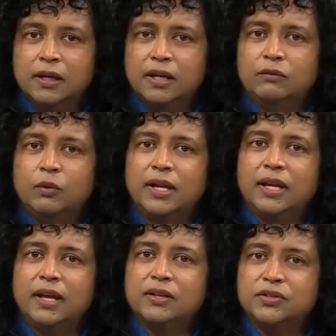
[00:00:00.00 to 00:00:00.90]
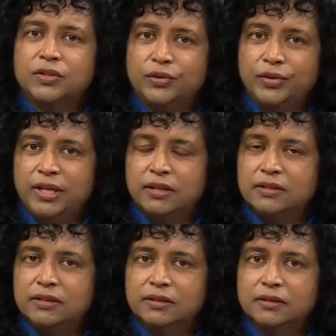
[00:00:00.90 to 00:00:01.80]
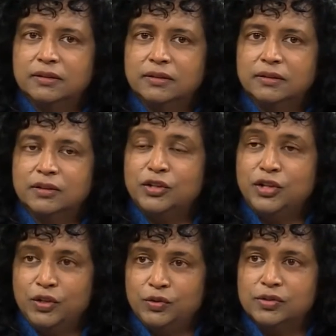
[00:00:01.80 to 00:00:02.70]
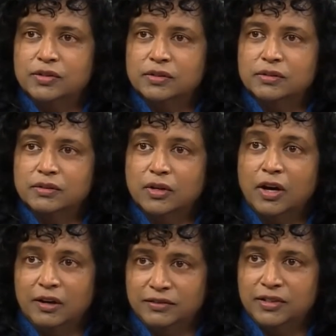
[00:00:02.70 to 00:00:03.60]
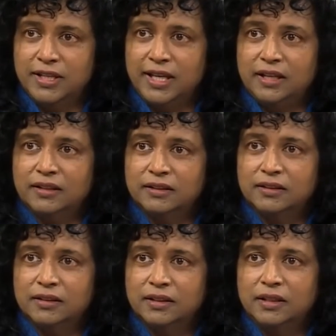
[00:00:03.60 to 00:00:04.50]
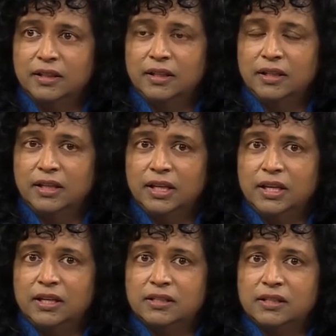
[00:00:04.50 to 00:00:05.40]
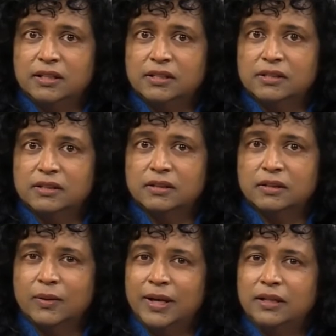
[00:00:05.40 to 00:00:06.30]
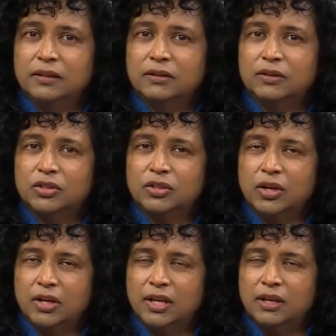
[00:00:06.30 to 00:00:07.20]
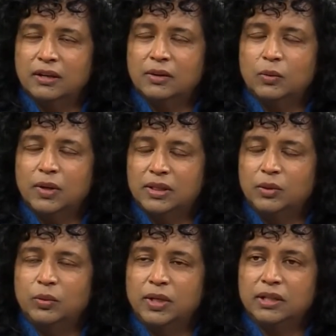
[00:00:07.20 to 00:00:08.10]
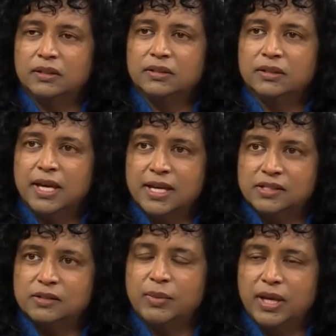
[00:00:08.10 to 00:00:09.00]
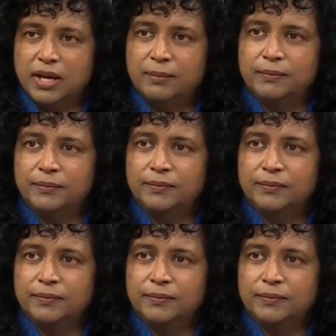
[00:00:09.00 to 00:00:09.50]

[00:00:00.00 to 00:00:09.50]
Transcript: If one has to read the news of today, it is quite shocking what the world has become.